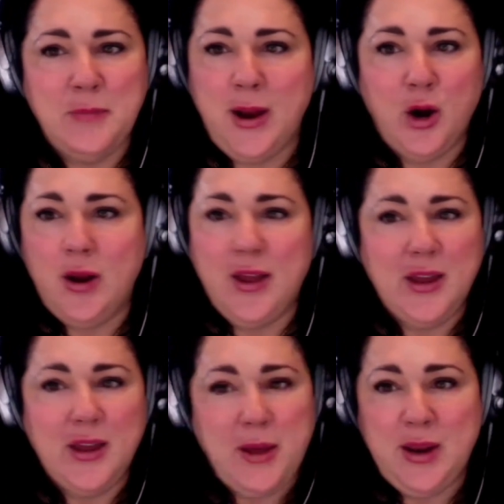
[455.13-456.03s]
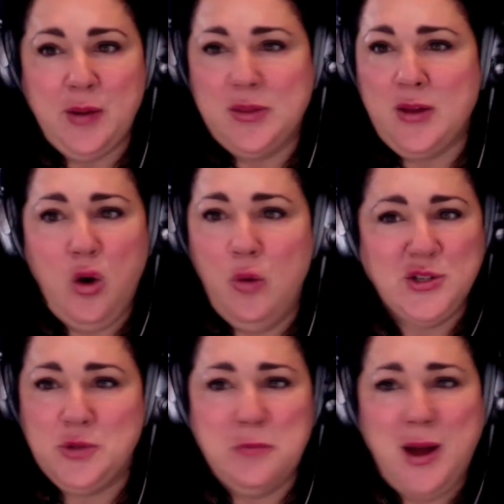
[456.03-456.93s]
marry anybody with a whole
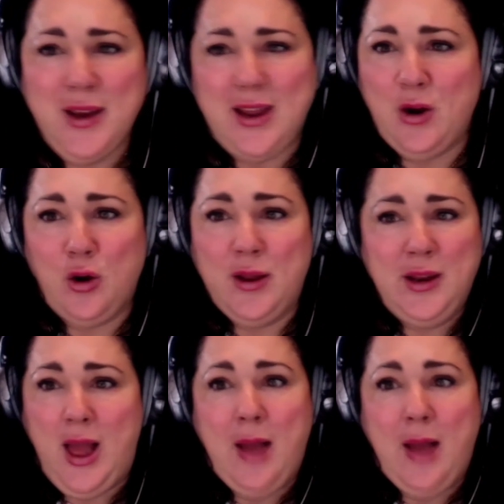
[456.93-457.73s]
bunch of money or any.